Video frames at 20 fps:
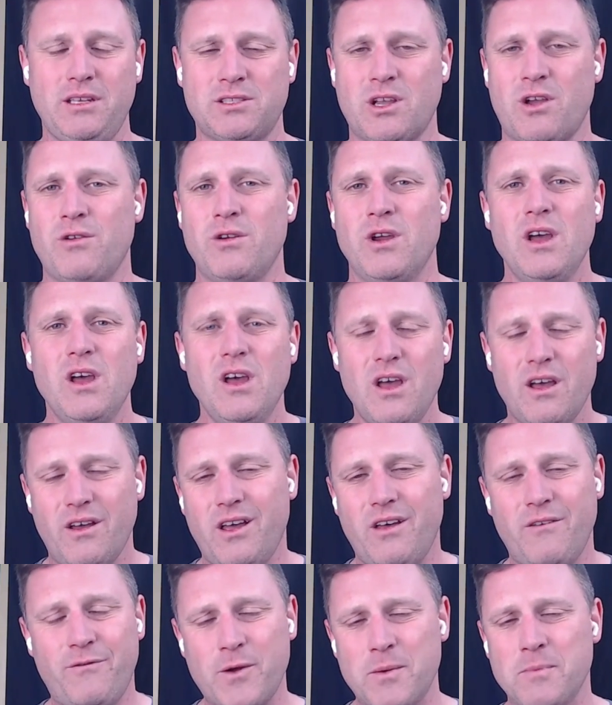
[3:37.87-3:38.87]
So
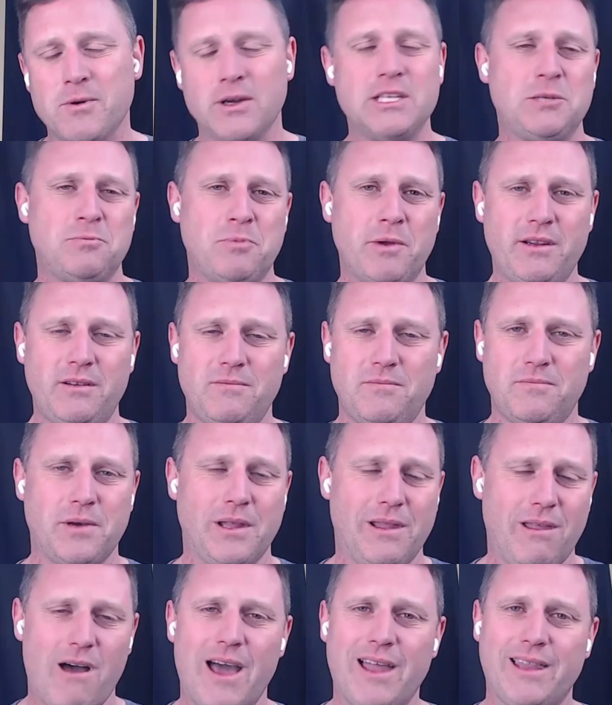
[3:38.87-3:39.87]
for Brisbane,
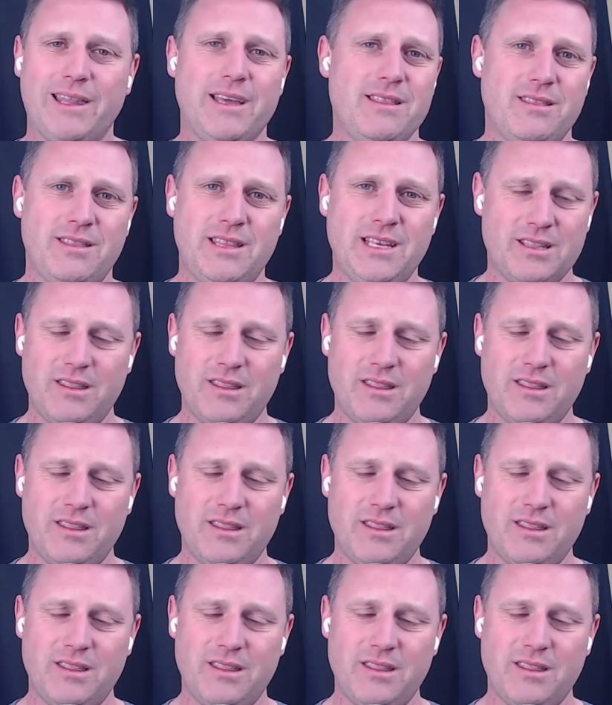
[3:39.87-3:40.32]
politely,